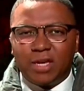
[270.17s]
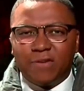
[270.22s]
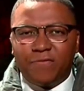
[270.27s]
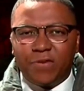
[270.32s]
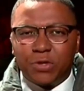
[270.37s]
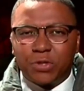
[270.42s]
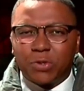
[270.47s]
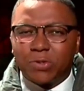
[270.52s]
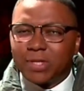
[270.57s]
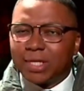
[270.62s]

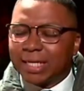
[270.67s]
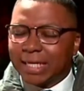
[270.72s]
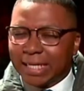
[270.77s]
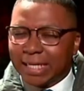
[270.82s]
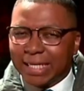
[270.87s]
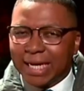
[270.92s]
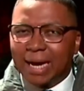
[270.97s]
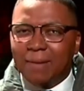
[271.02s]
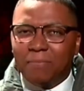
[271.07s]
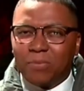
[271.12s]
officials and a
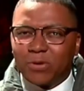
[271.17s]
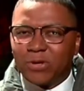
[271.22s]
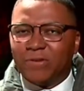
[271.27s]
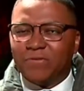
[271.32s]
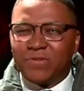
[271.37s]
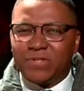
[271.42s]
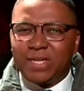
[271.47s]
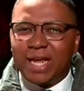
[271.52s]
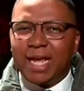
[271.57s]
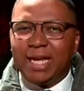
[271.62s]
number of
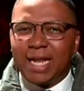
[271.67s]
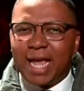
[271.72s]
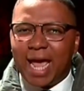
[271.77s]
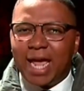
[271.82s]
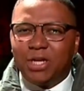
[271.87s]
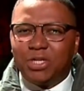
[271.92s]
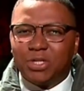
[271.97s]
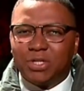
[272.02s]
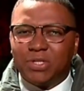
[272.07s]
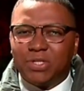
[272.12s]
state
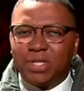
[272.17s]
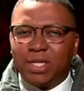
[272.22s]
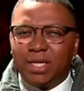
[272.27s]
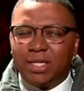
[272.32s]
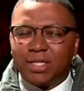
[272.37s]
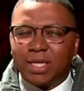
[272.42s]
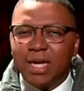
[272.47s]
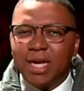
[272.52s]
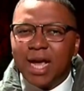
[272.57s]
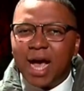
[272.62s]

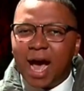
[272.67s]
agencies